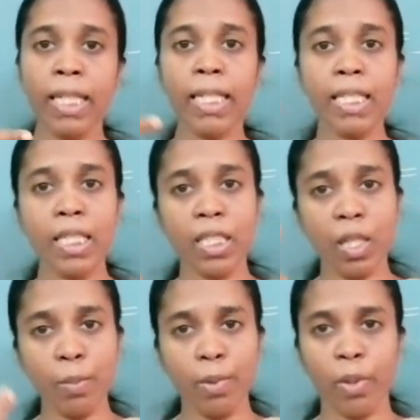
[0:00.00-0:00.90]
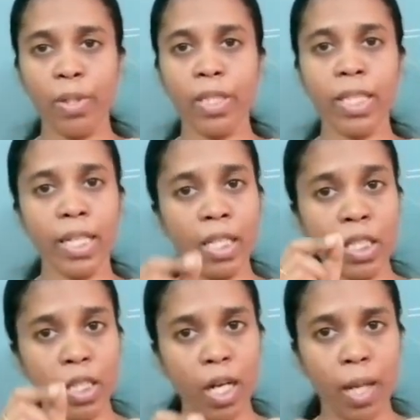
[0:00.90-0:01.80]
It is little broader than a
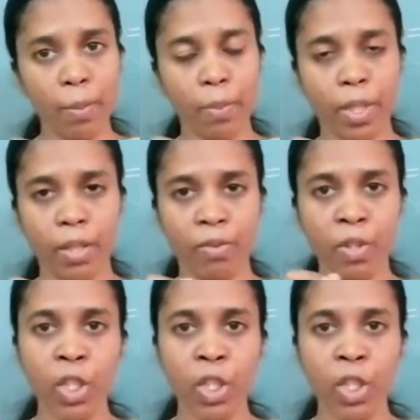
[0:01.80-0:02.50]
sharp knife.